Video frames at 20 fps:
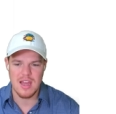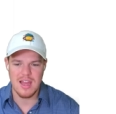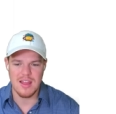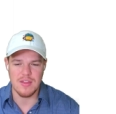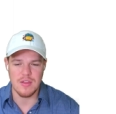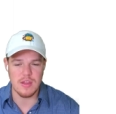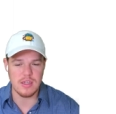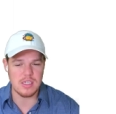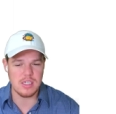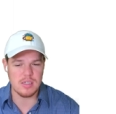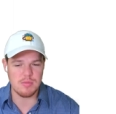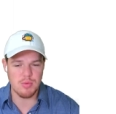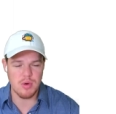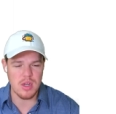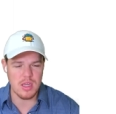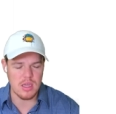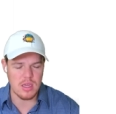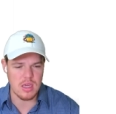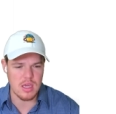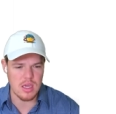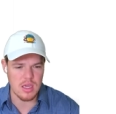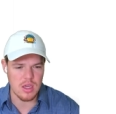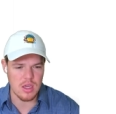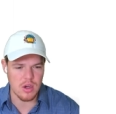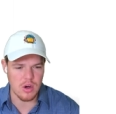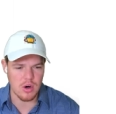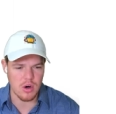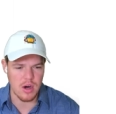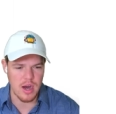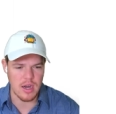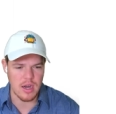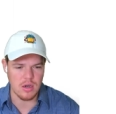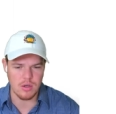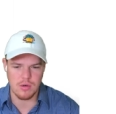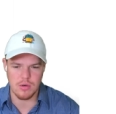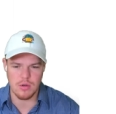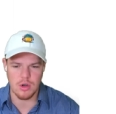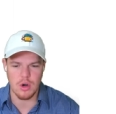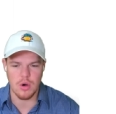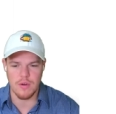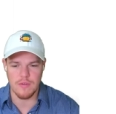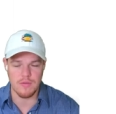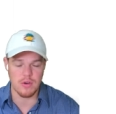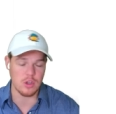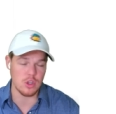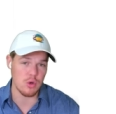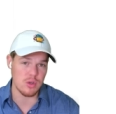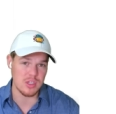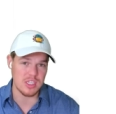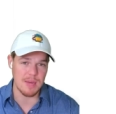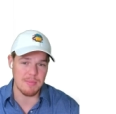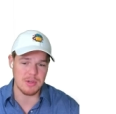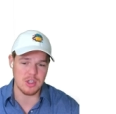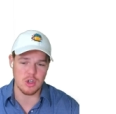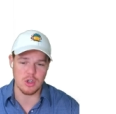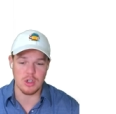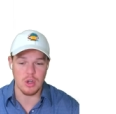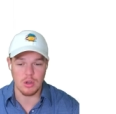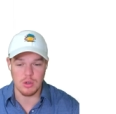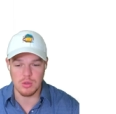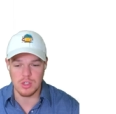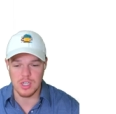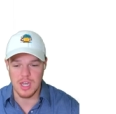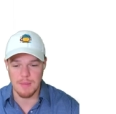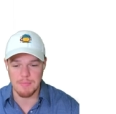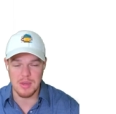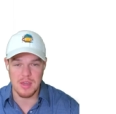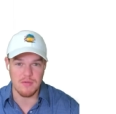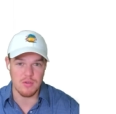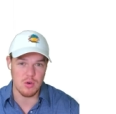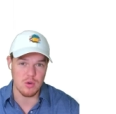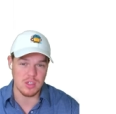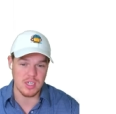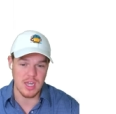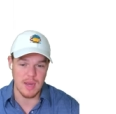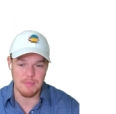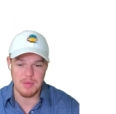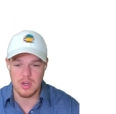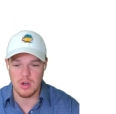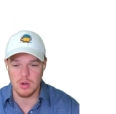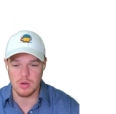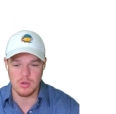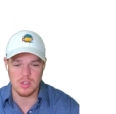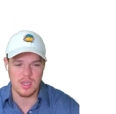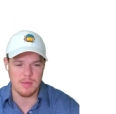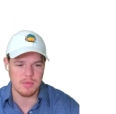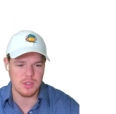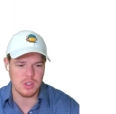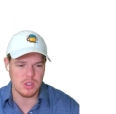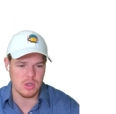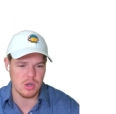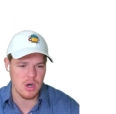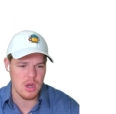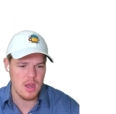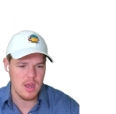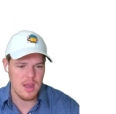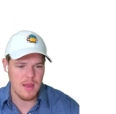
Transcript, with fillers: this is pretty key here. And, you know, if you're doing temperature, don't do top P. If you're doing top P, don't do temperature.